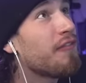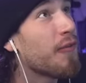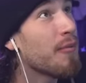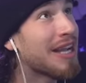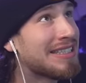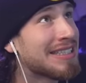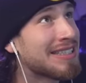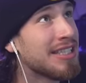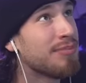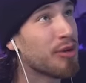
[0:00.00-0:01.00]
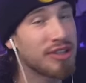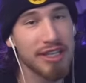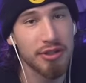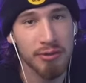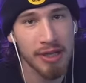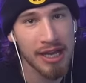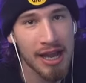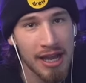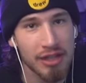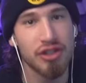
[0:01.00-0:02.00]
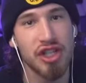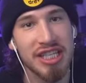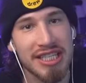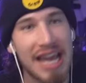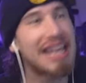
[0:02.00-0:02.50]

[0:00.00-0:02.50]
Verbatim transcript: For my 16th birthday, you know what I got? Cheesecake.